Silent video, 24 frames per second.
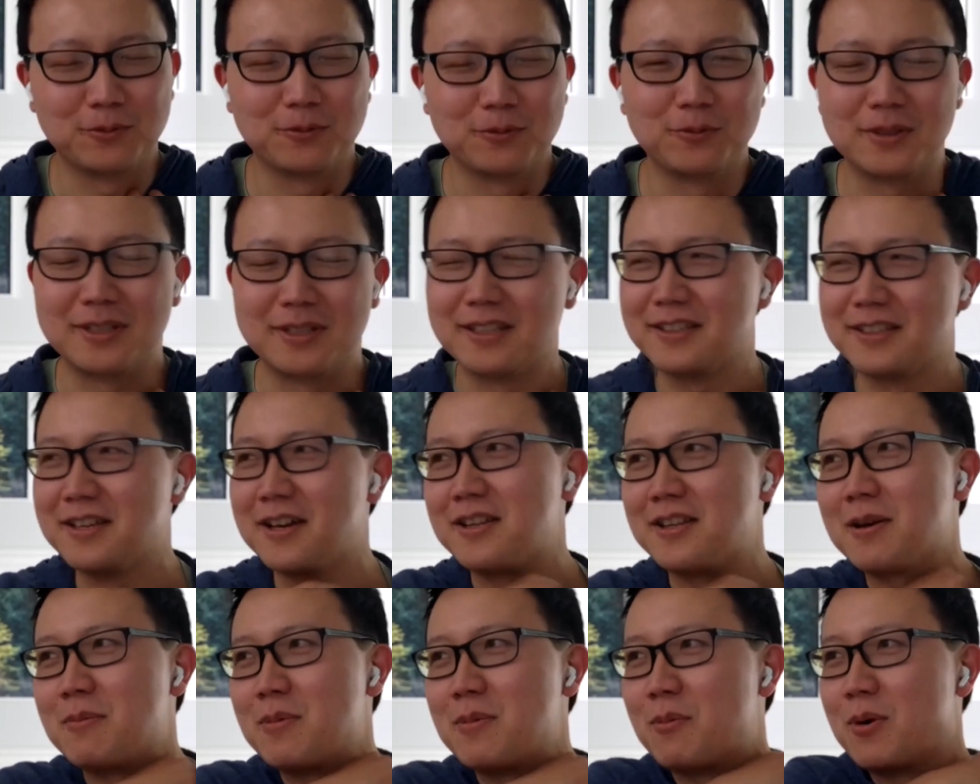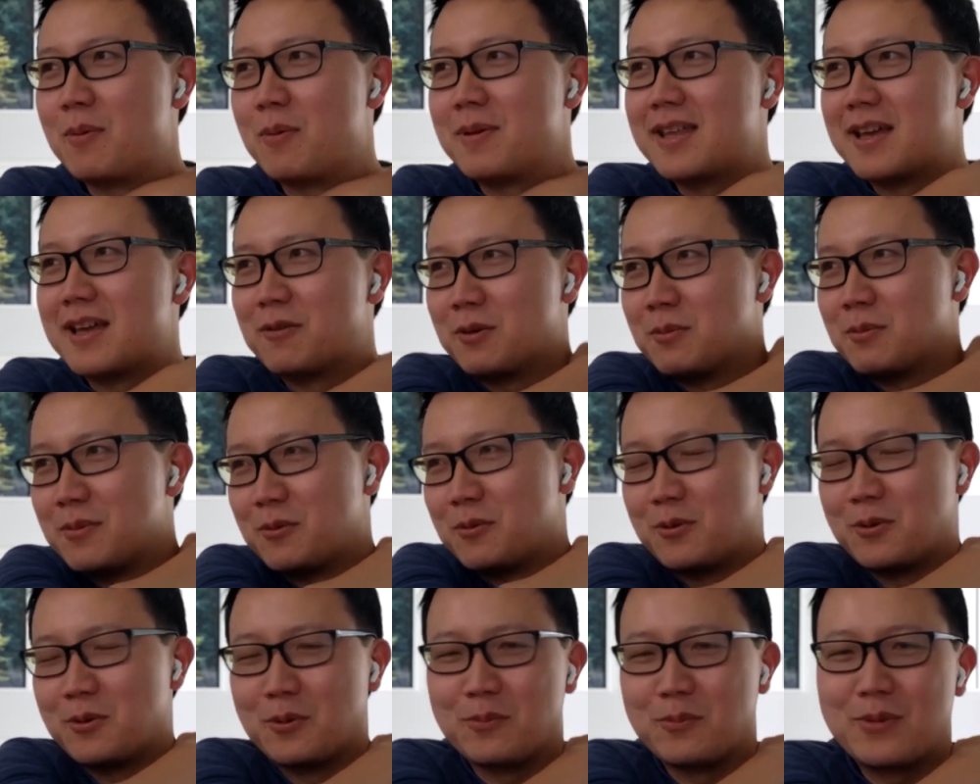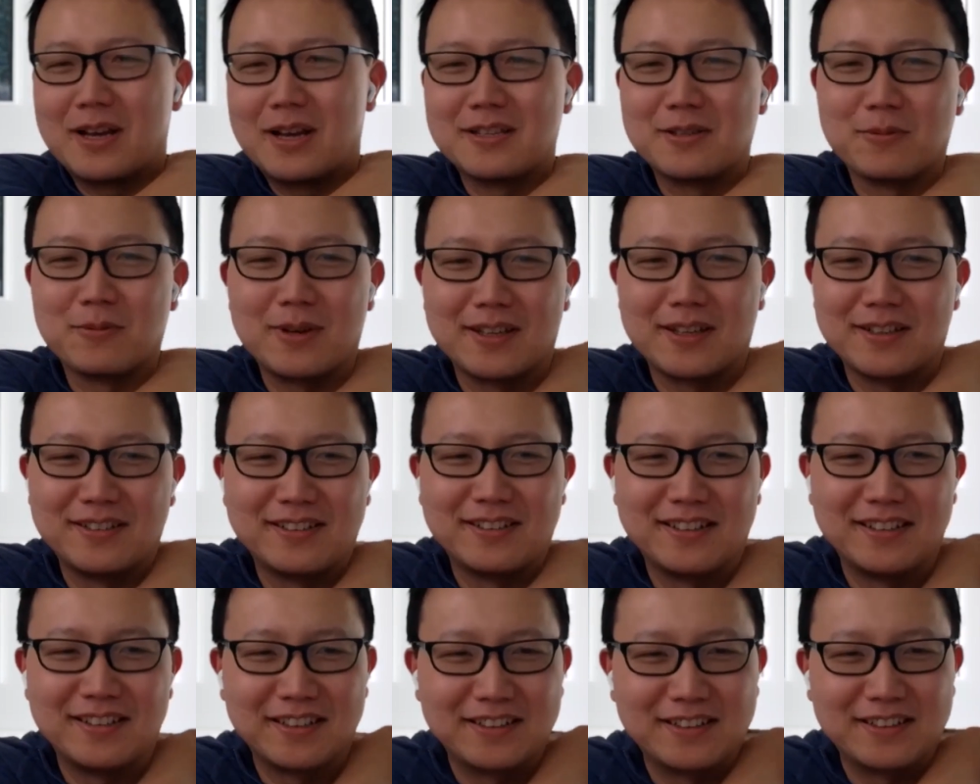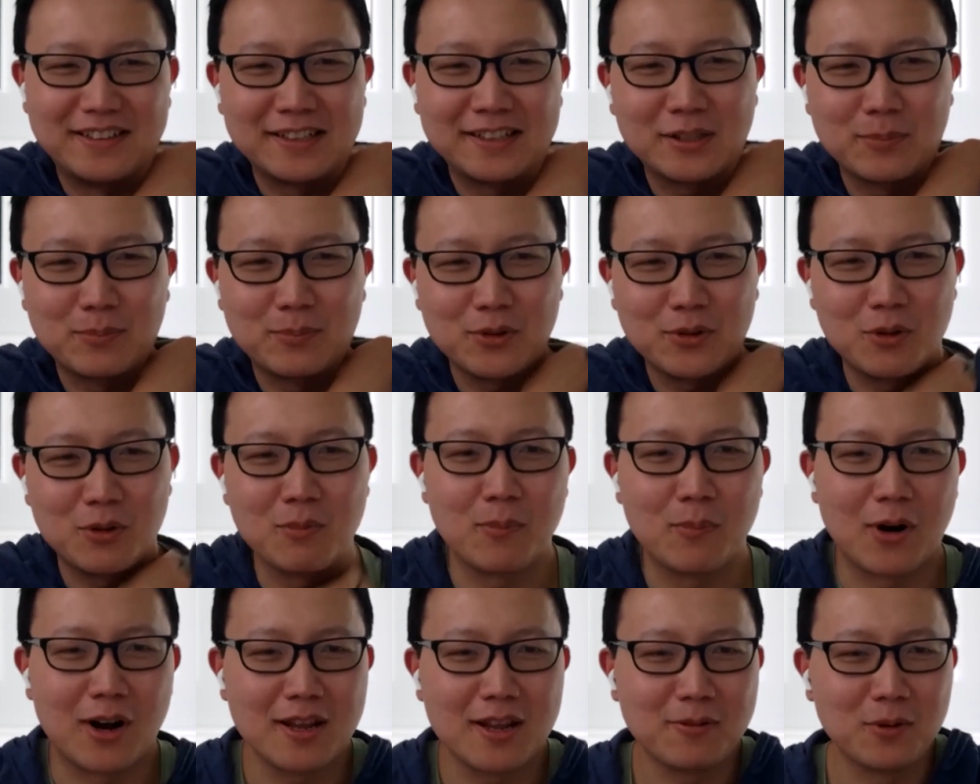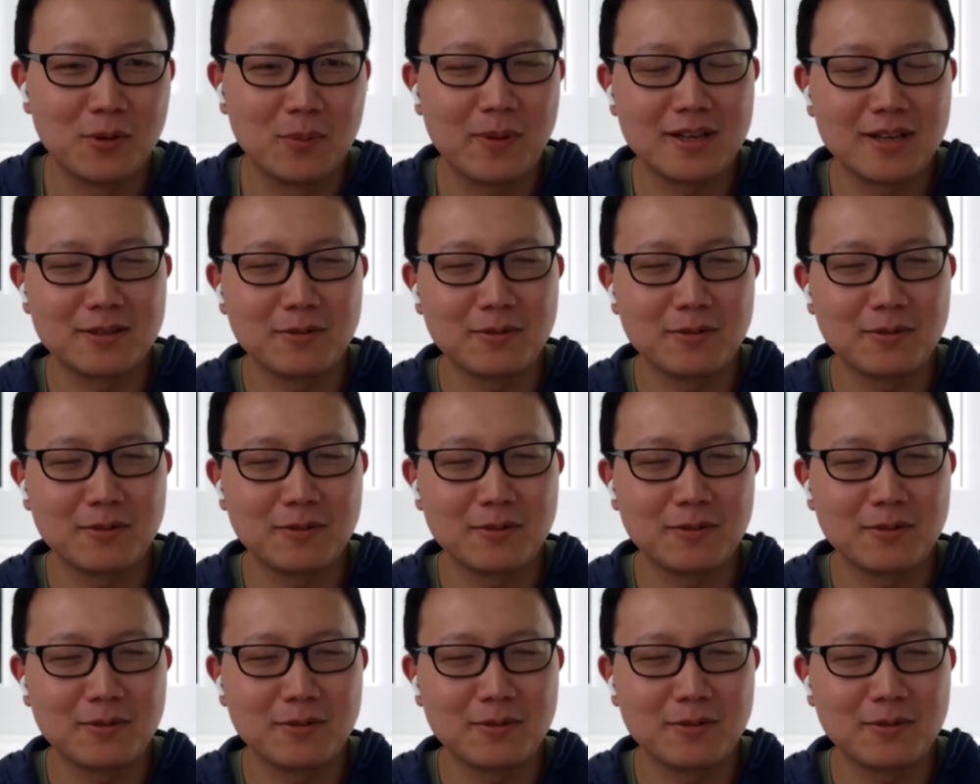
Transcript: Well, tell me more about that. What do you mean we won't pass away? Like the human body won't pass away?